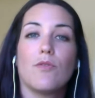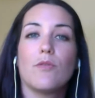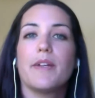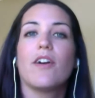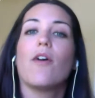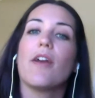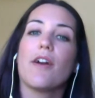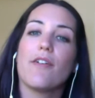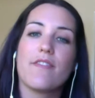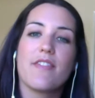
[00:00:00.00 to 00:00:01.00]
be
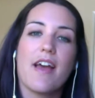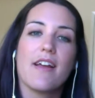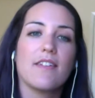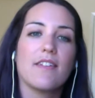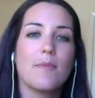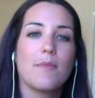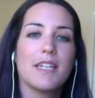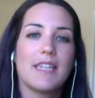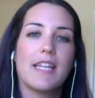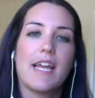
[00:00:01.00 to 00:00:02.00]
going over that a little
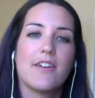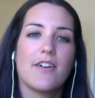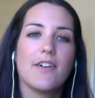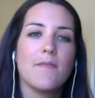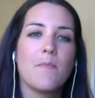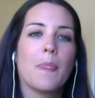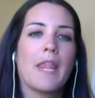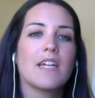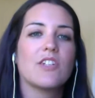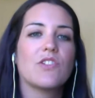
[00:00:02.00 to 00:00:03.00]
bit later.
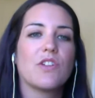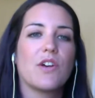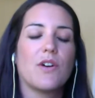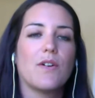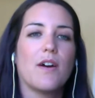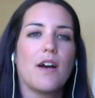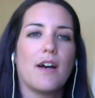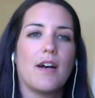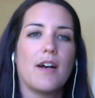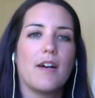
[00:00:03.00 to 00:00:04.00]
So
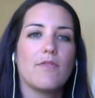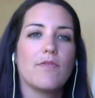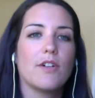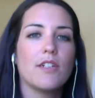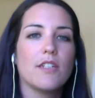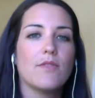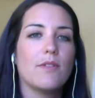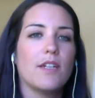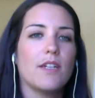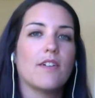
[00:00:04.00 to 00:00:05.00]
first,
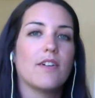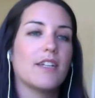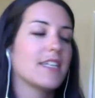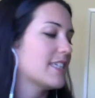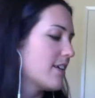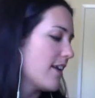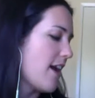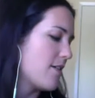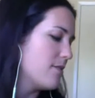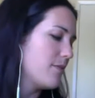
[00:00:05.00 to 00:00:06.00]
we are going to start
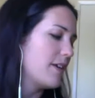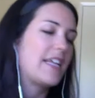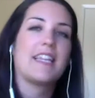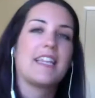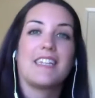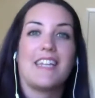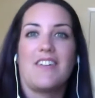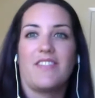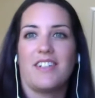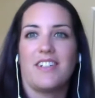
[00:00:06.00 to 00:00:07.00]
out with
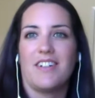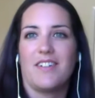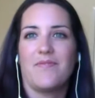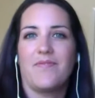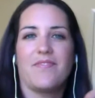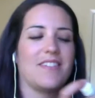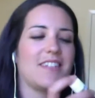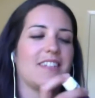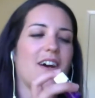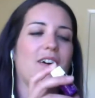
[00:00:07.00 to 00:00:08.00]
lavender.
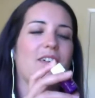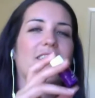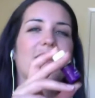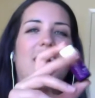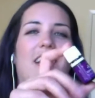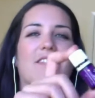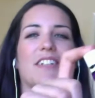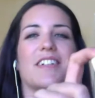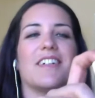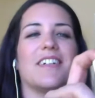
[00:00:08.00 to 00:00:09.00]
So
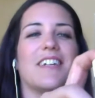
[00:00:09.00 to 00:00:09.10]
lavender,